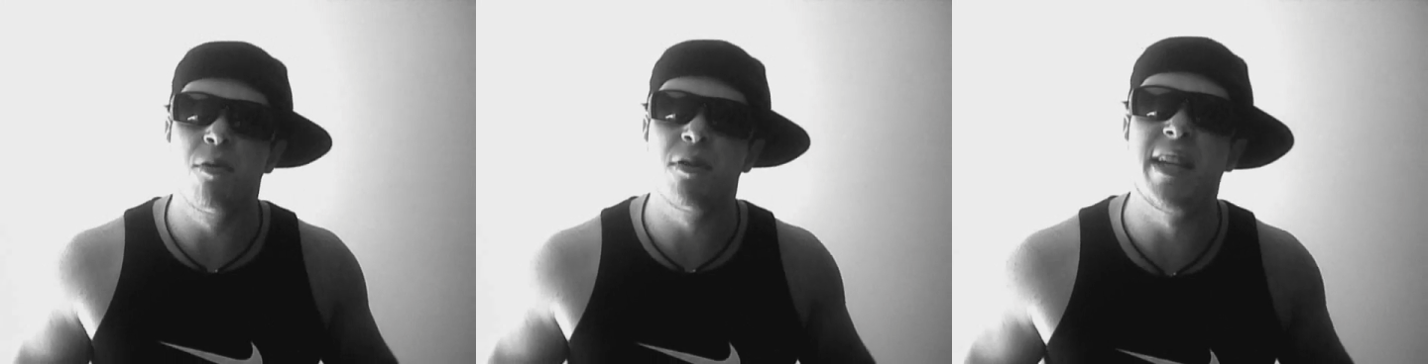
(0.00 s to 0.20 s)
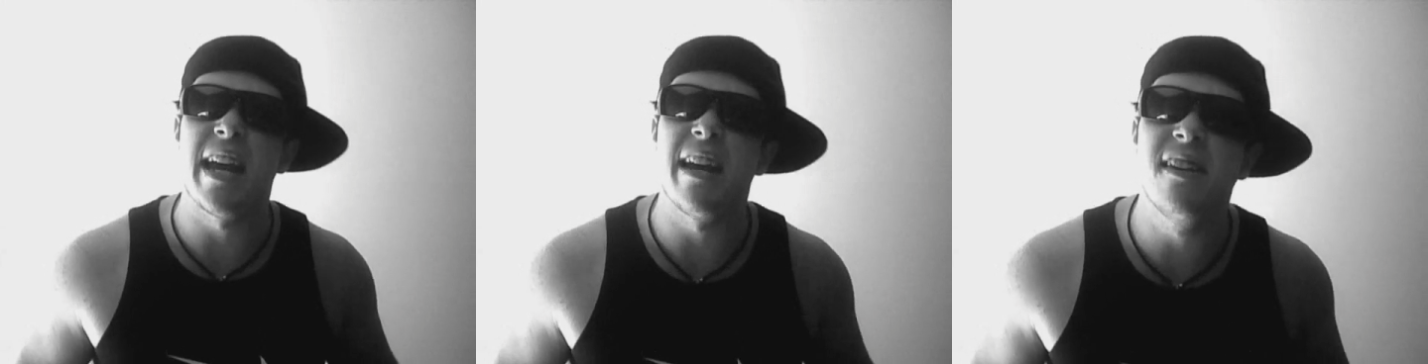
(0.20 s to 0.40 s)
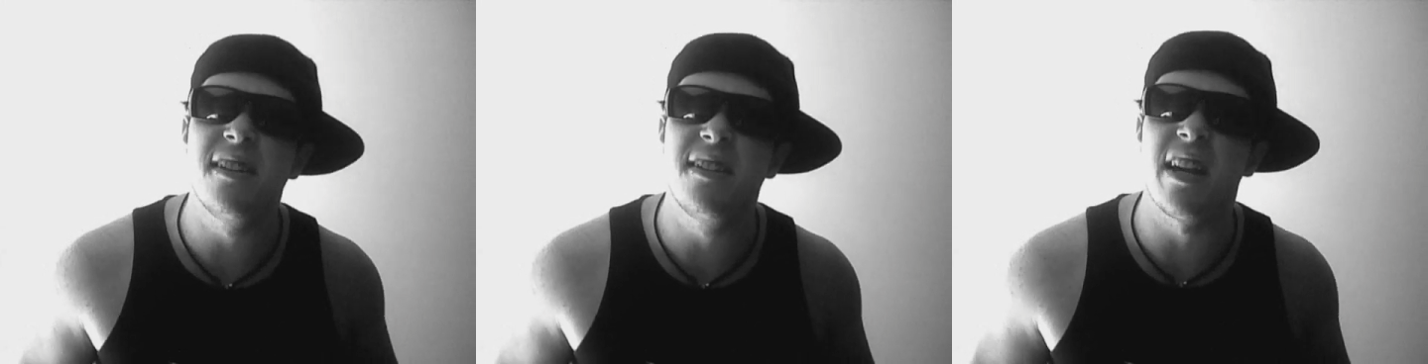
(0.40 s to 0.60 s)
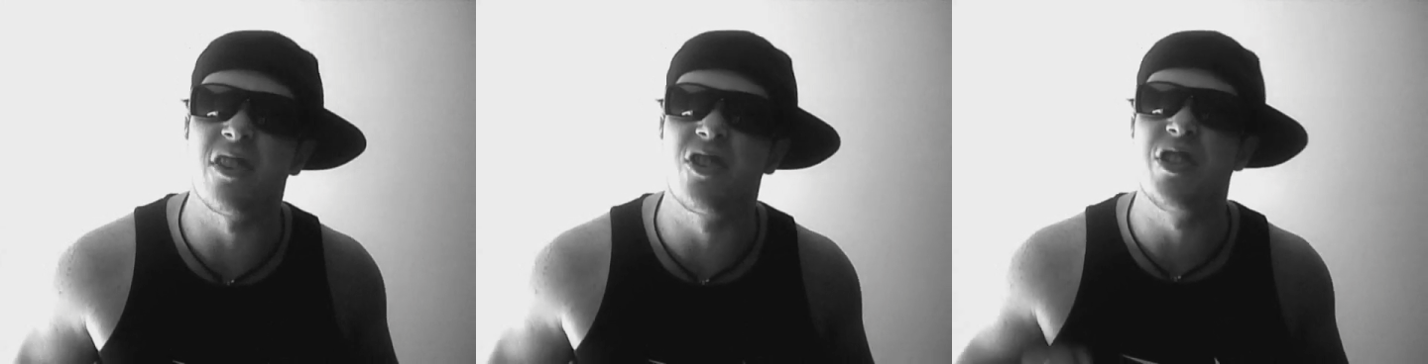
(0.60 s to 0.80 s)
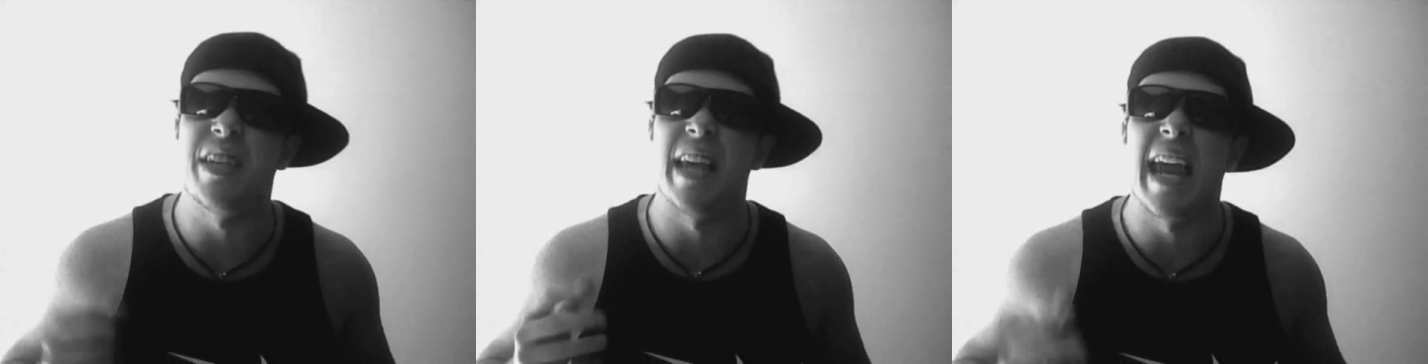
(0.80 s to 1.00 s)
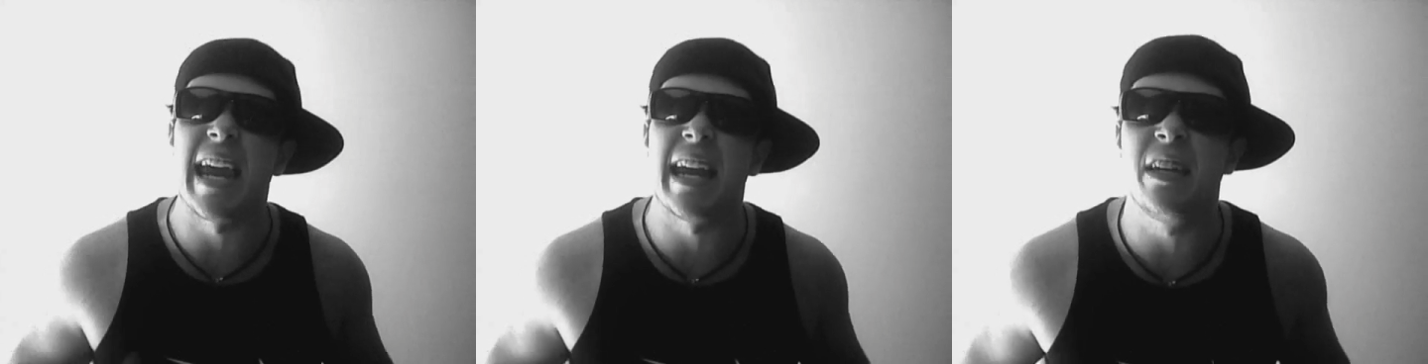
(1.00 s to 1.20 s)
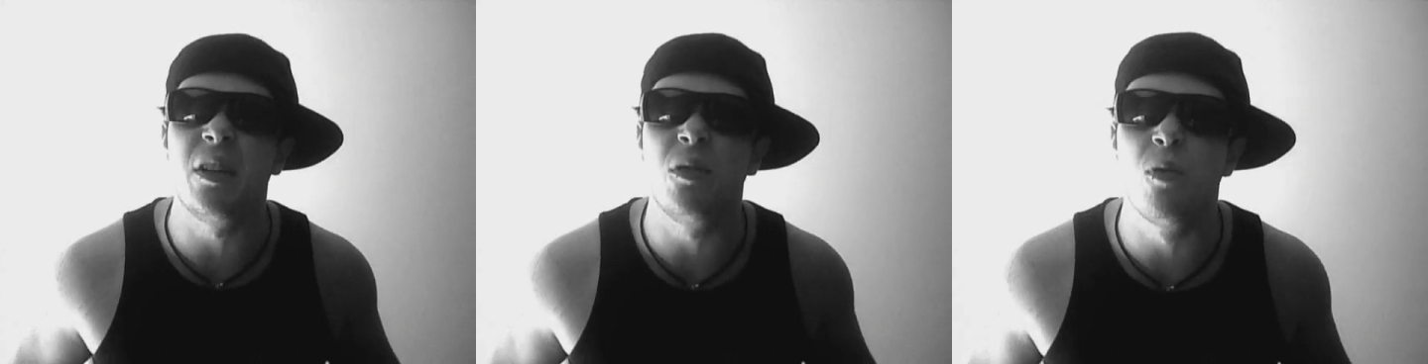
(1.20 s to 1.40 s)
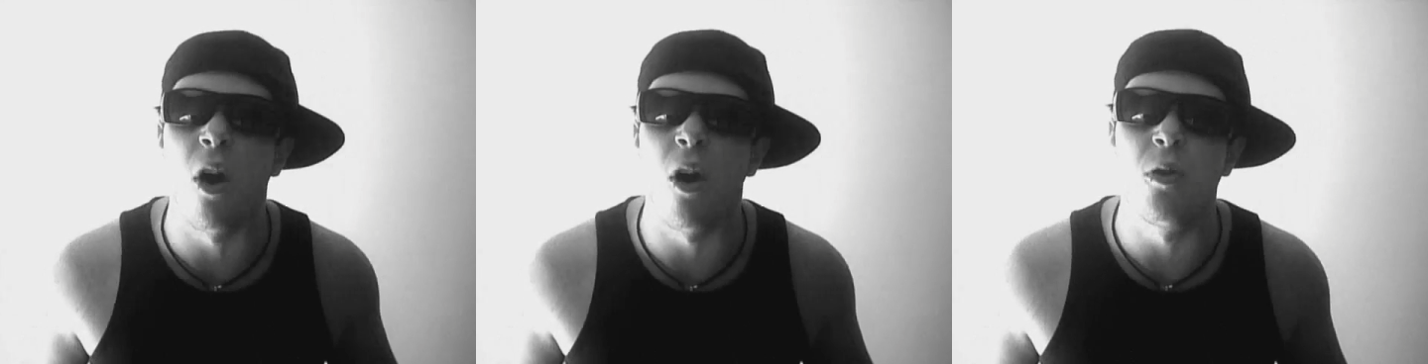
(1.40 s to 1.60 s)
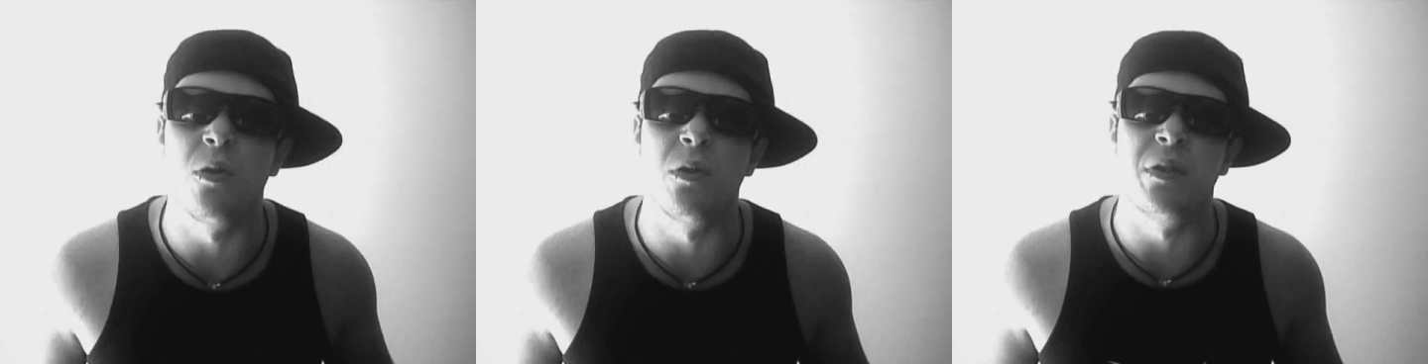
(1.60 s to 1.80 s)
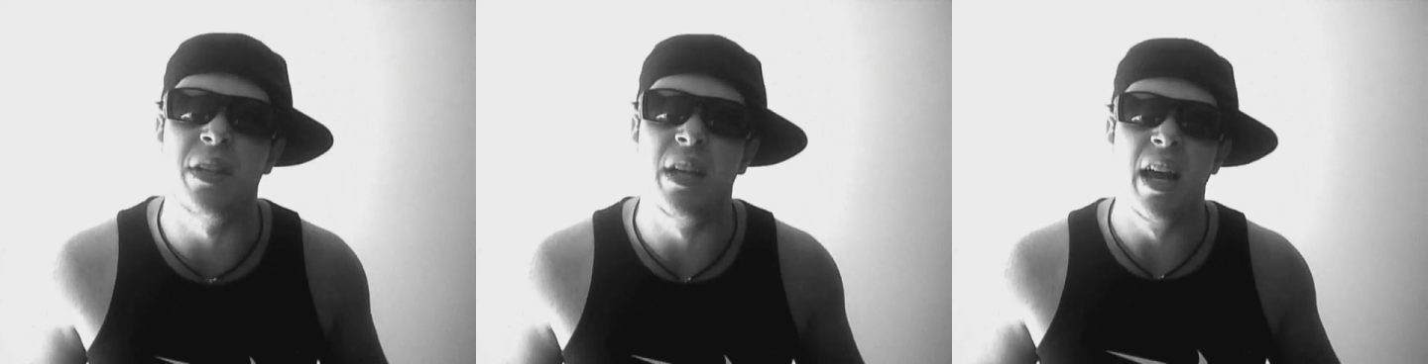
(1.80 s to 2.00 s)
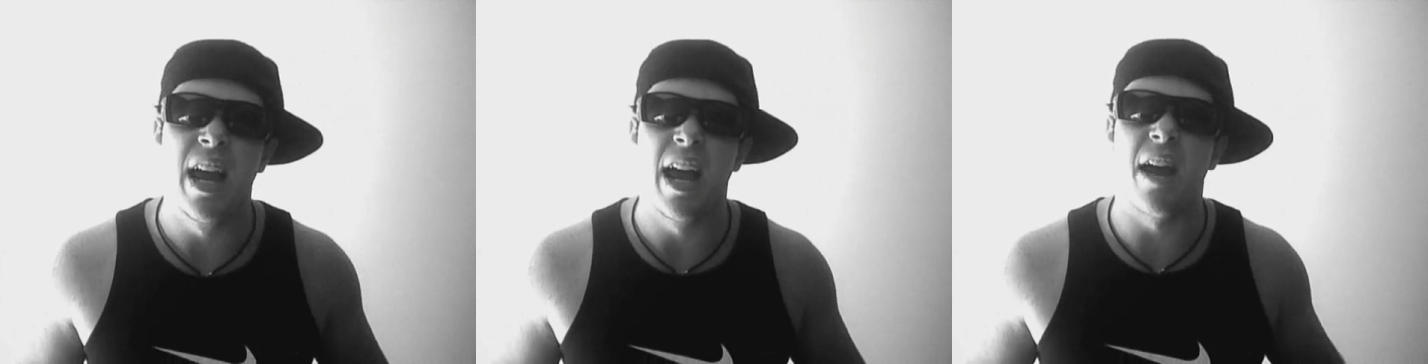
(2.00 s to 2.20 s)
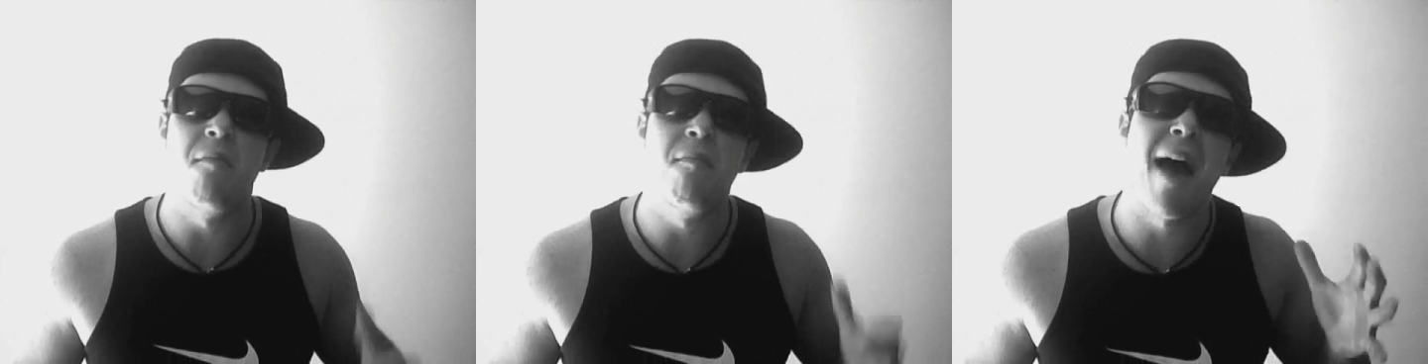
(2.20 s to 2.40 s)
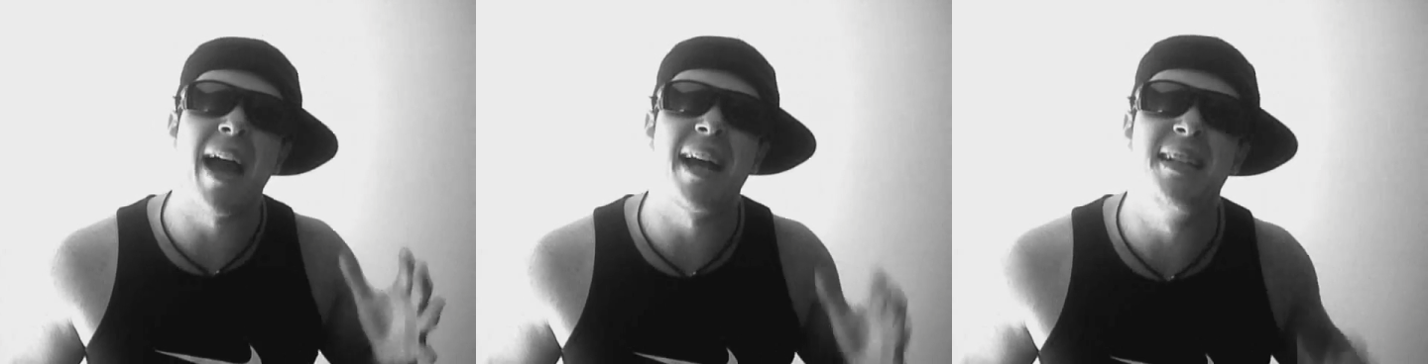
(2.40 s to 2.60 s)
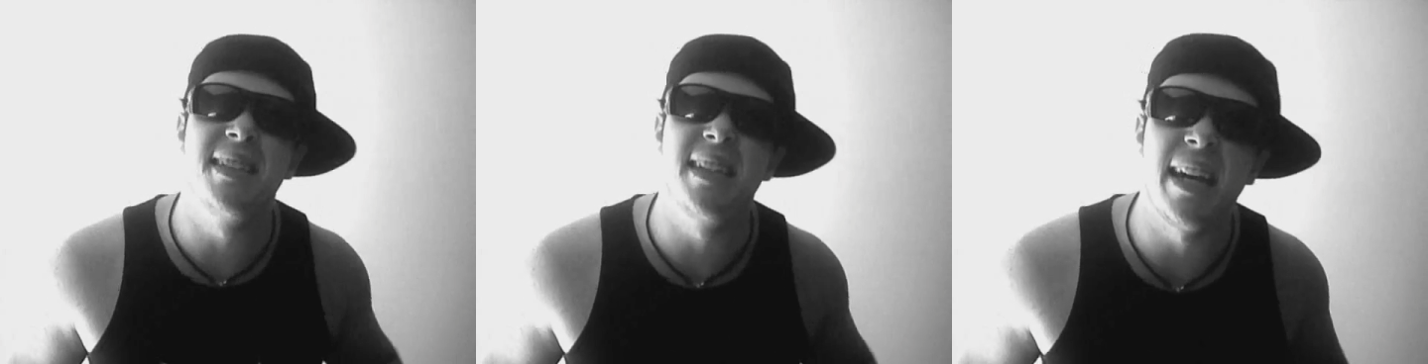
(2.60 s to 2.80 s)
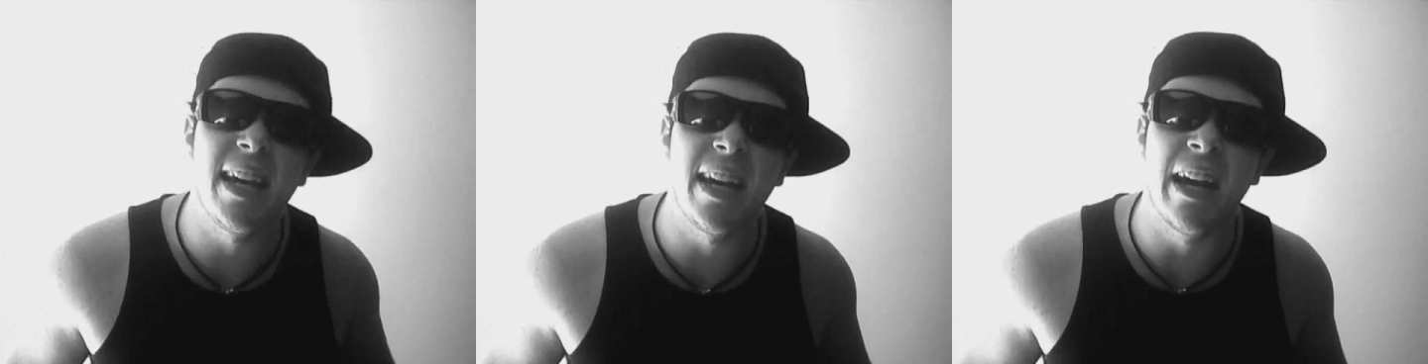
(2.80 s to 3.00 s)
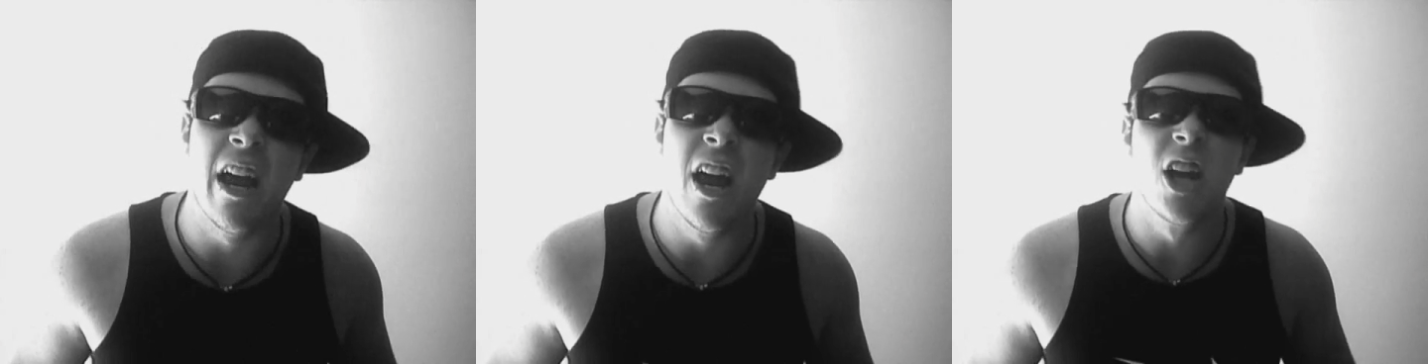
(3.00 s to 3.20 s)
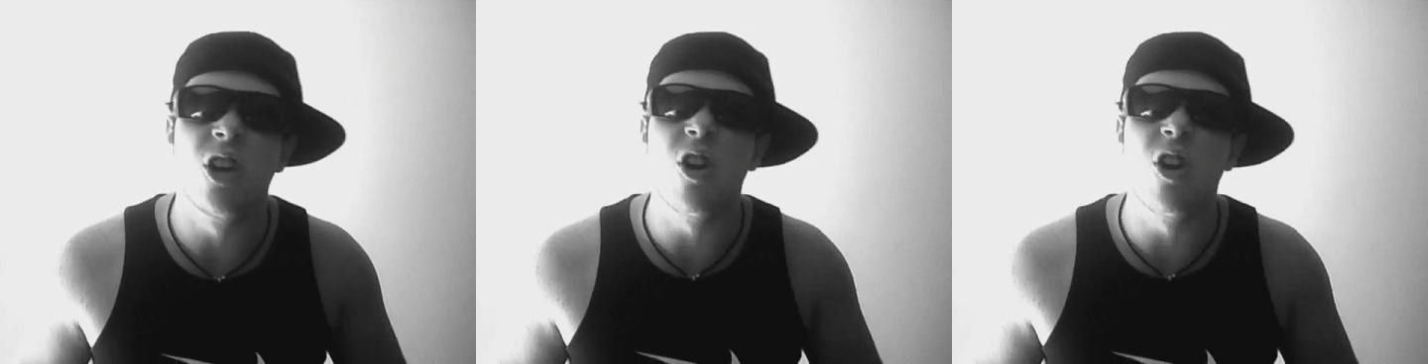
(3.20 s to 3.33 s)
Pretenders such as Andy Rhodes and Max King.